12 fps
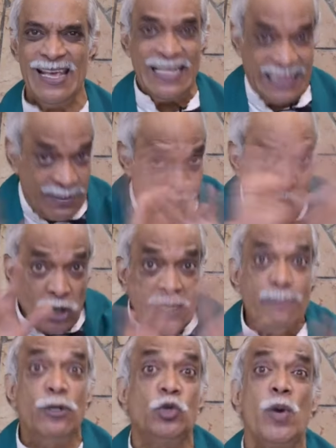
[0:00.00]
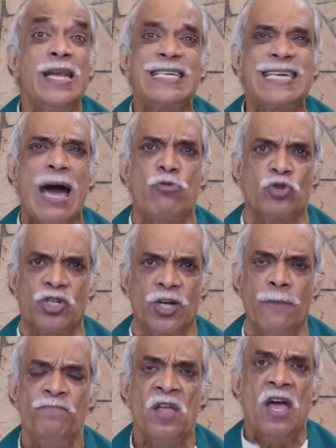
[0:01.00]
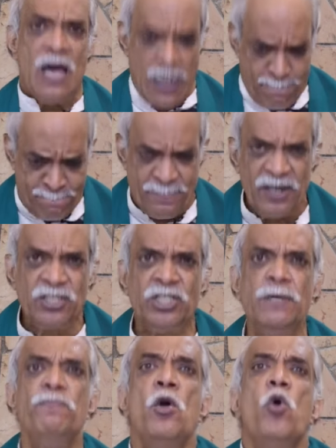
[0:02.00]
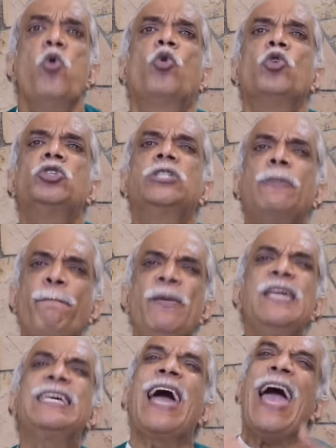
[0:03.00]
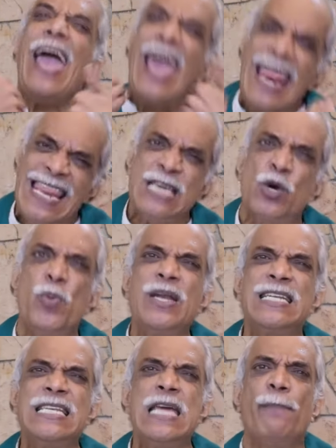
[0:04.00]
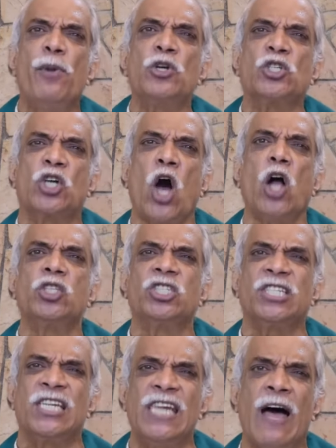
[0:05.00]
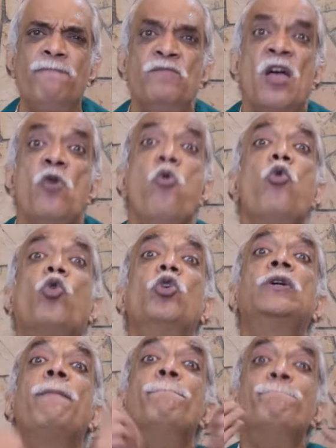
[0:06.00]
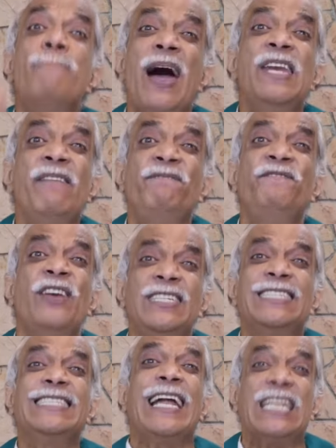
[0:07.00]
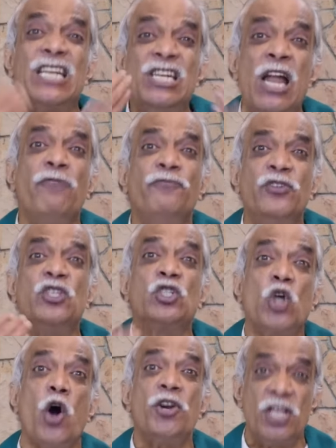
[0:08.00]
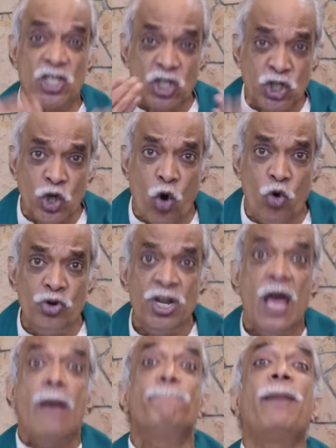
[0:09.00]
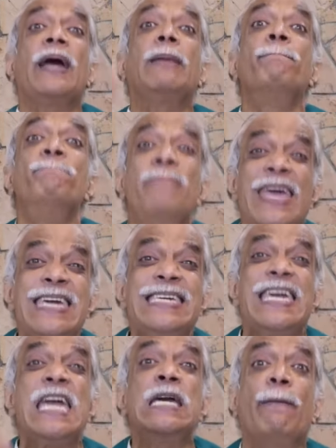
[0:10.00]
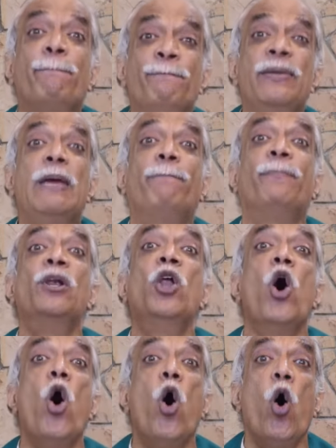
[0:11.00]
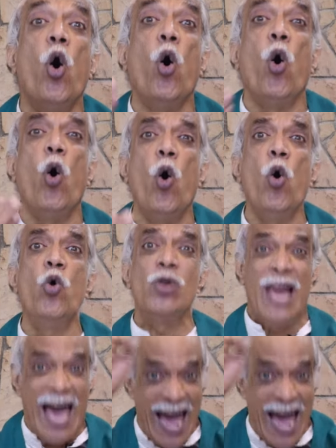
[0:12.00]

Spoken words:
They were not able to encounter a person who could speak eloquently about God's love, who could manifest that love which God has shown by making people whole.